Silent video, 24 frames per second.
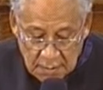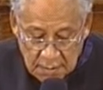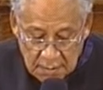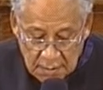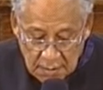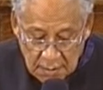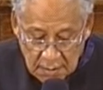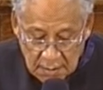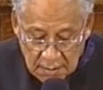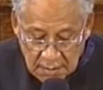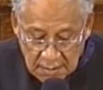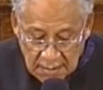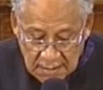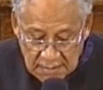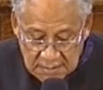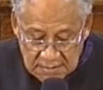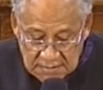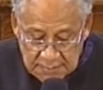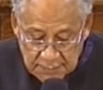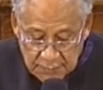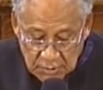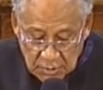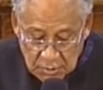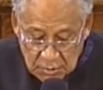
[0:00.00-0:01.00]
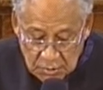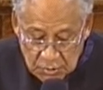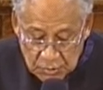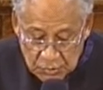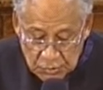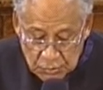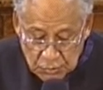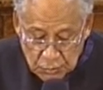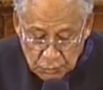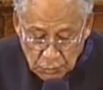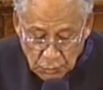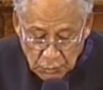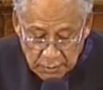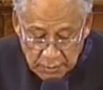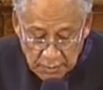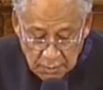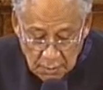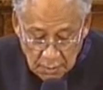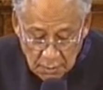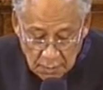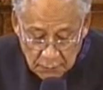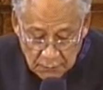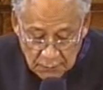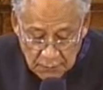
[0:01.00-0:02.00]
and hast been assured
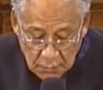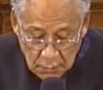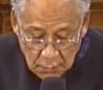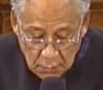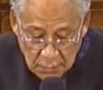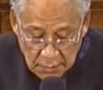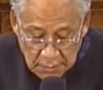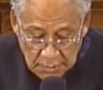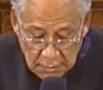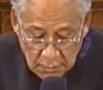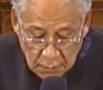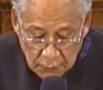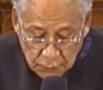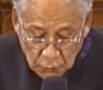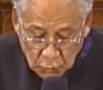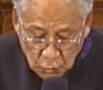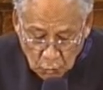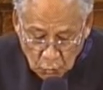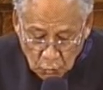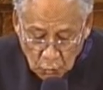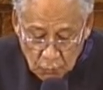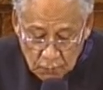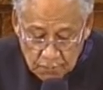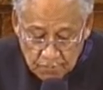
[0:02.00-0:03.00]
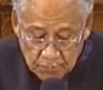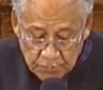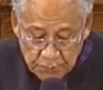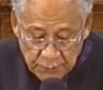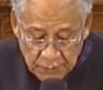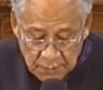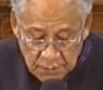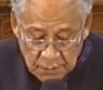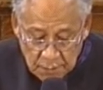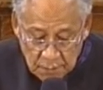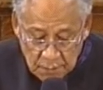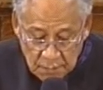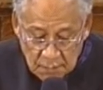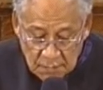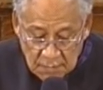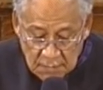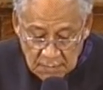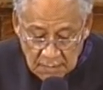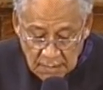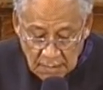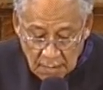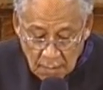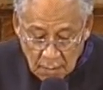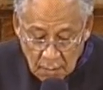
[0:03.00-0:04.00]
of, knowing of whom
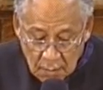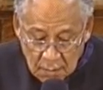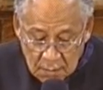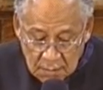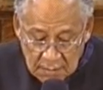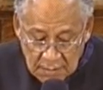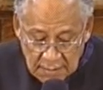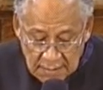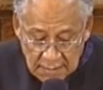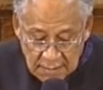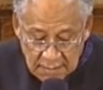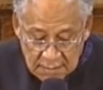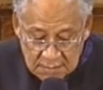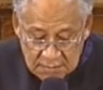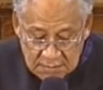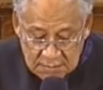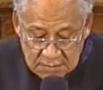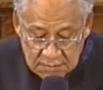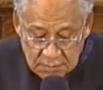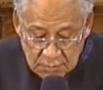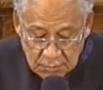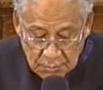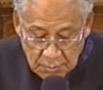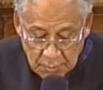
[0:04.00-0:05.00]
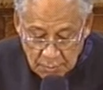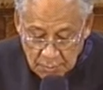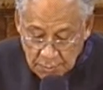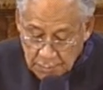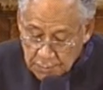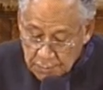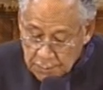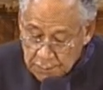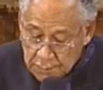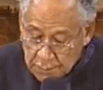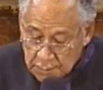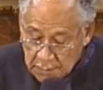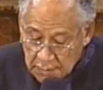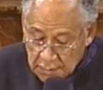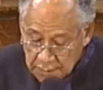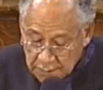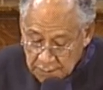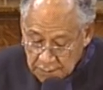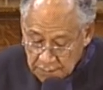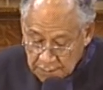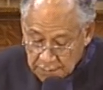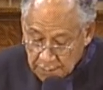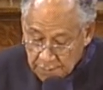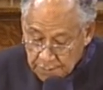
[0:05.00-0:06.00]
thou hast learned
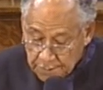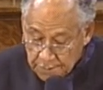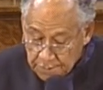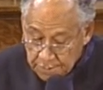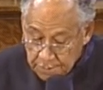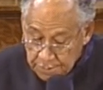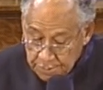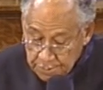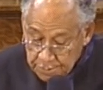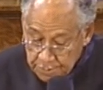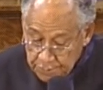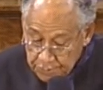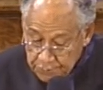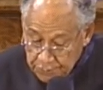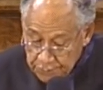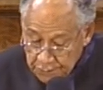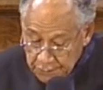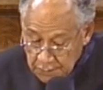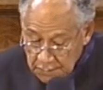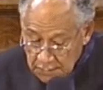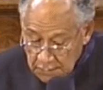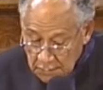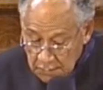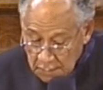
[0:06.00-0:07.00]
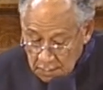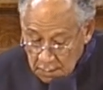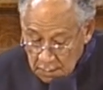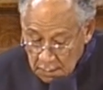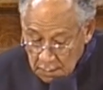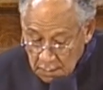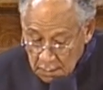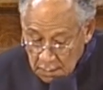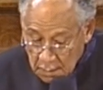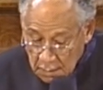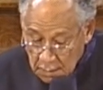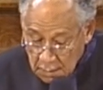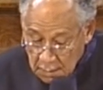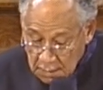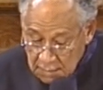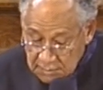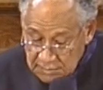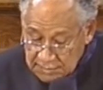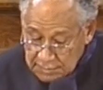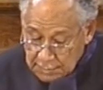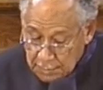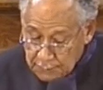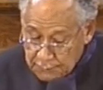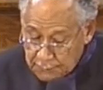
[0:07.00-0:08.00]
them. And our
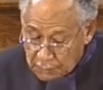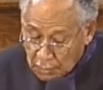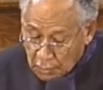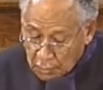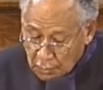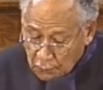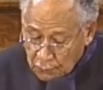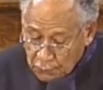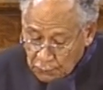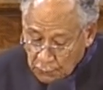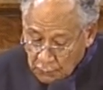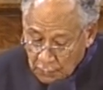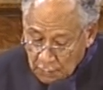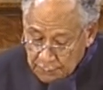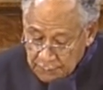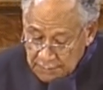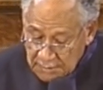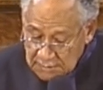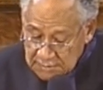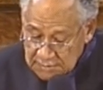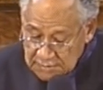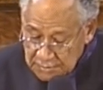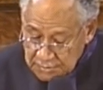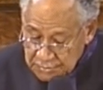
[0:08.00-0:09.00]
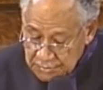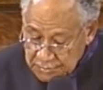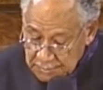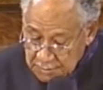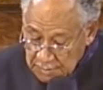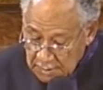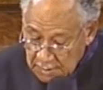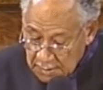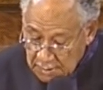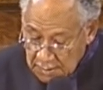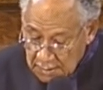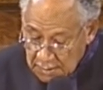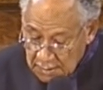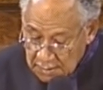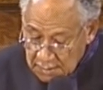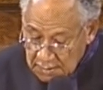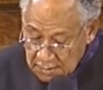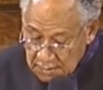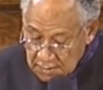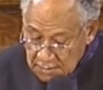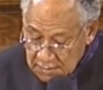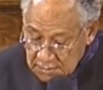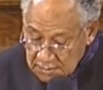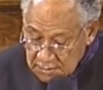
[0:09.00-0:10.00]
subject for our message today
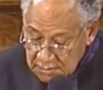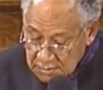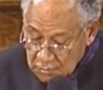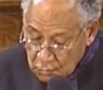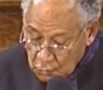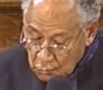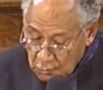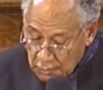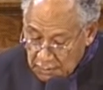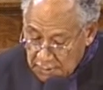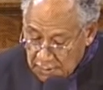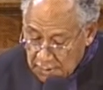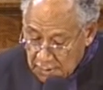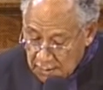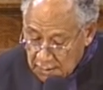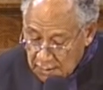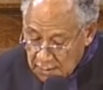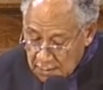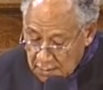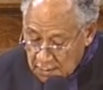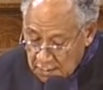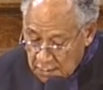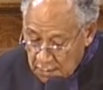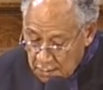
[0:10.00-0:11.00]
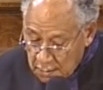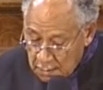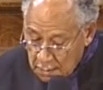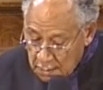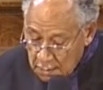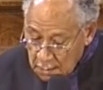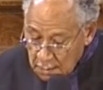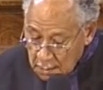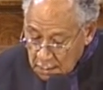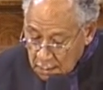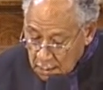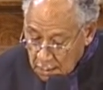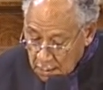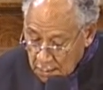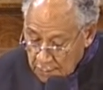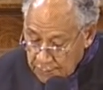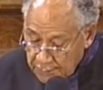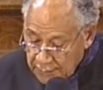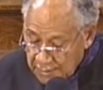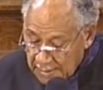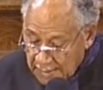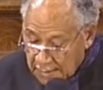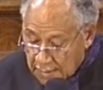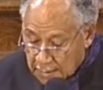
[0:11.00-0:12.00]
is winning our
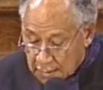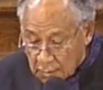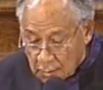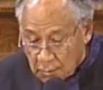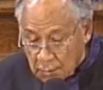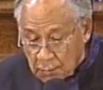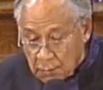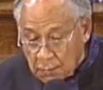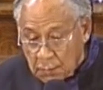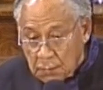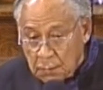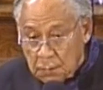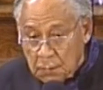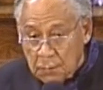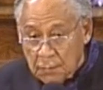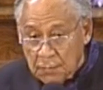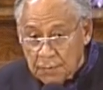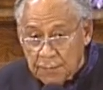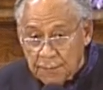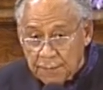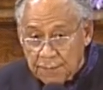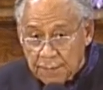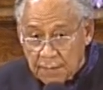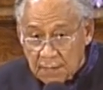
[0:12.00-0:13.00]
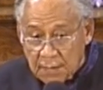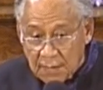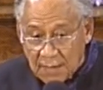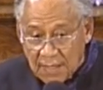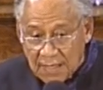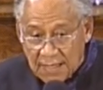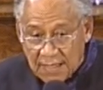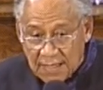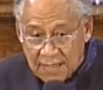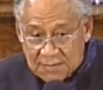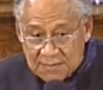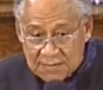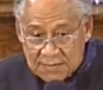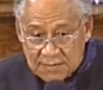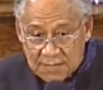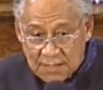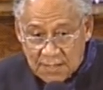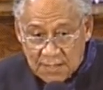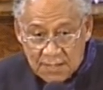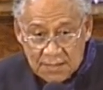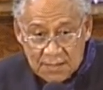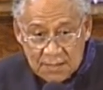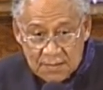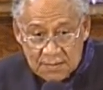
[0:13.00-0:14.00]
battle with the last
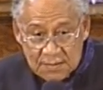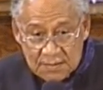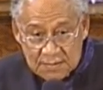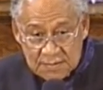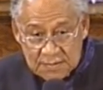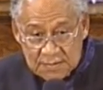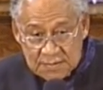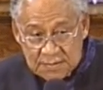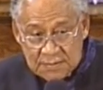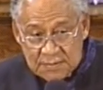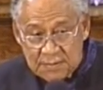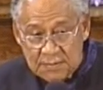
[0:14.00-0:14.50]
days.